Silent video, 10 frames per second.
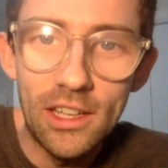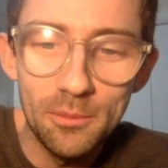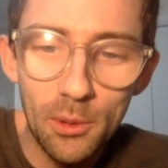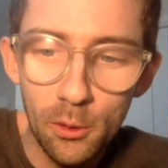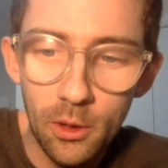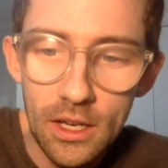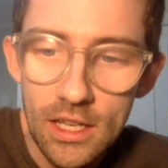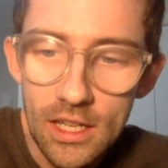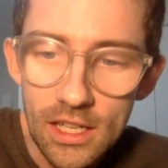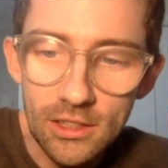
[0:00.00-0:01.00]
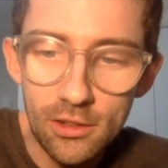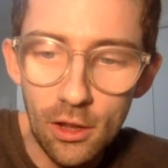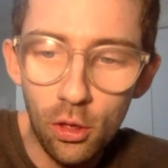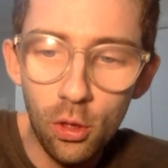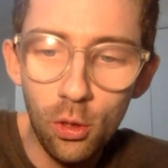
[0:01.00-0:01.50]
Perth Glory, just their
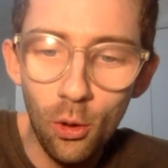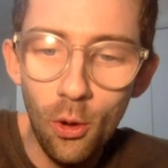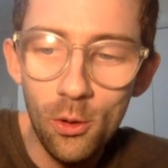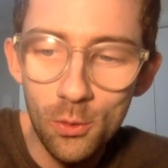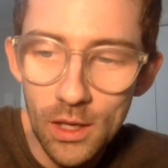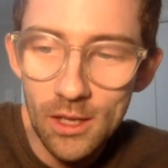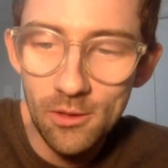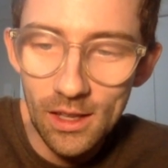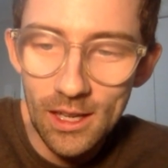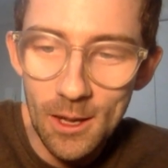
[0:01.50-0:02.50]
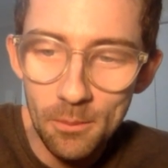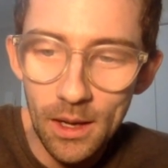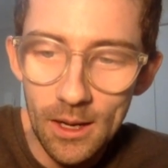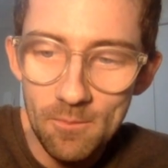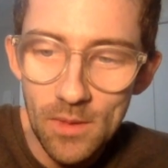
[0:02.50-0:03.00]
third win of the
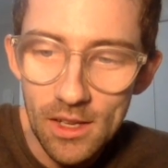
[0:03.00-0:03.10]
campaign.